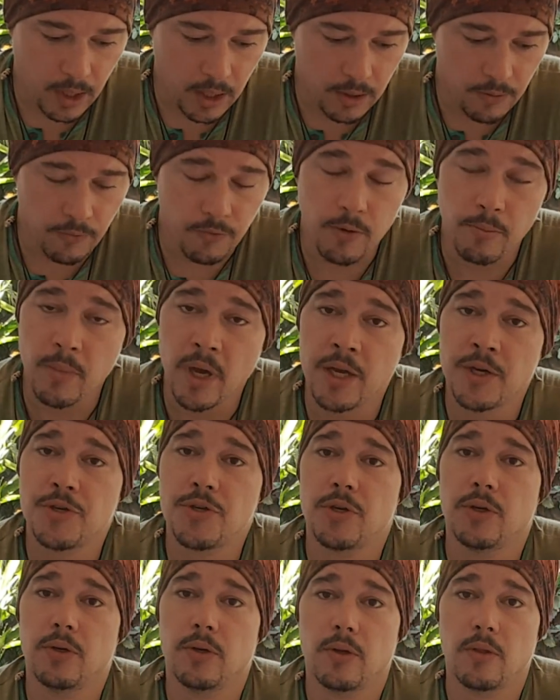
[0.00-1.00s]

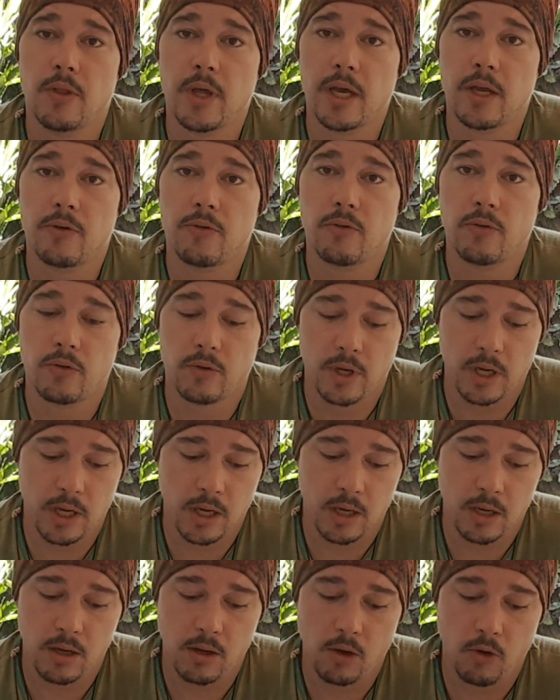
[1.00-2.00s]
information that
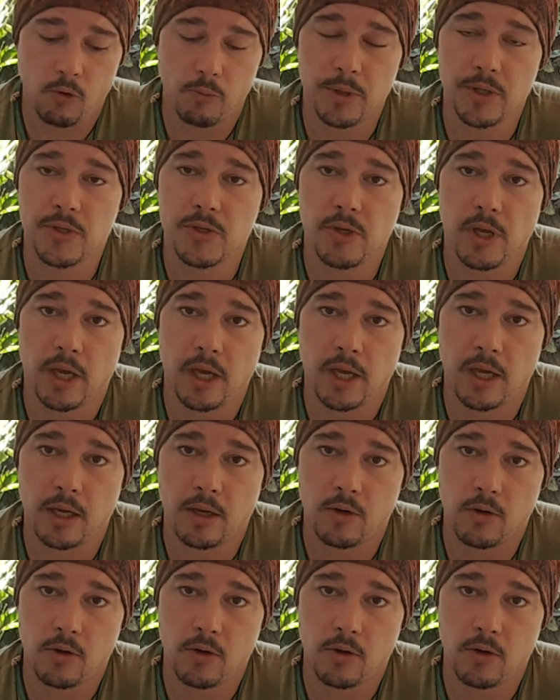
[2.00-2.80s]
I'll be saying,